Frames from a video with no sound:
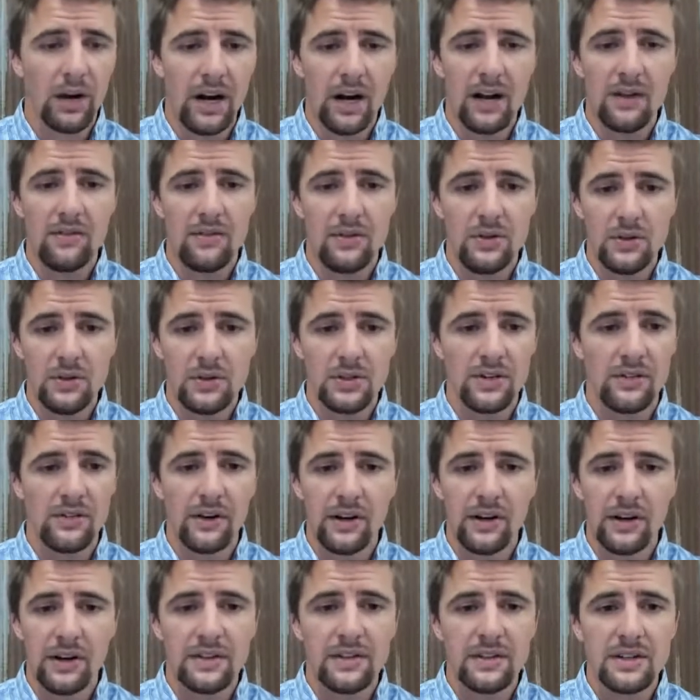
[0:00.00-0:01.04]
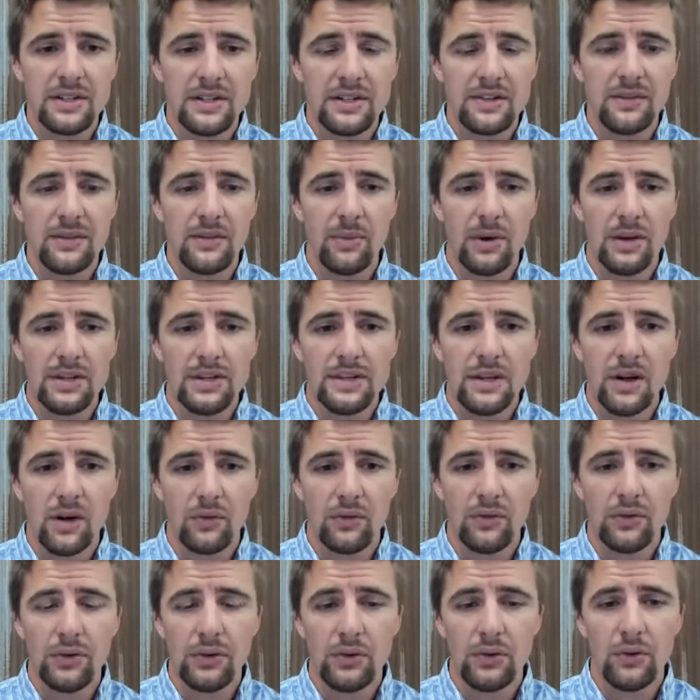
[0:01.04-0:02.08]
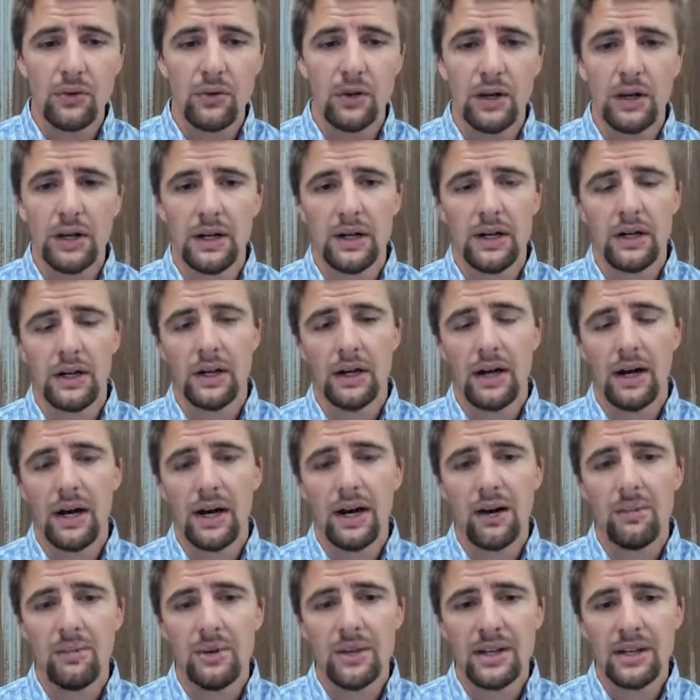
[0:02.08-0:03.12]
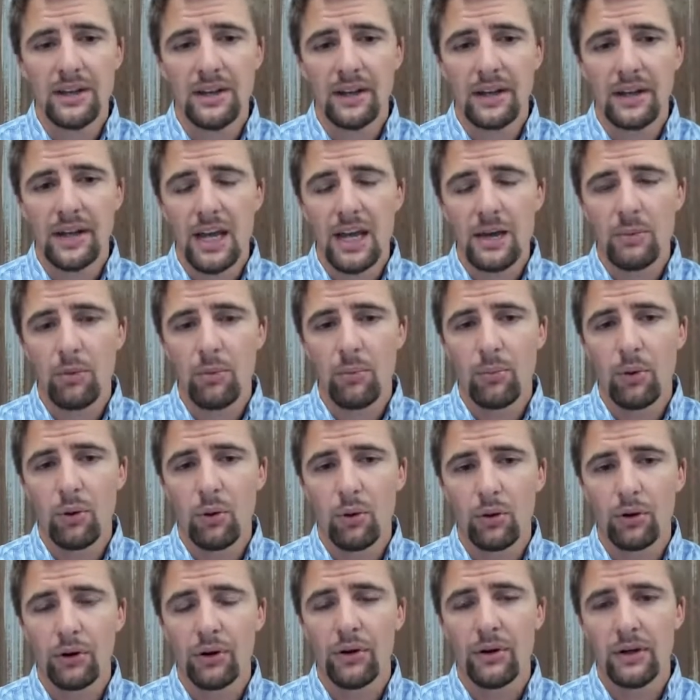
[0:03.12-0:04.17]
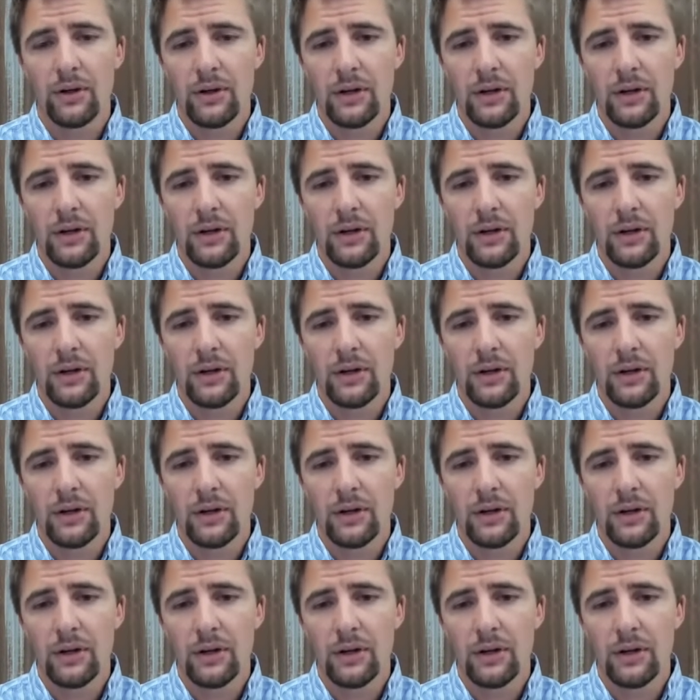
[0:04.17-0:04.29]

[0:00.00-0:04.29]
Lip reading: I've used it very extensively myself too. And then the cable puller.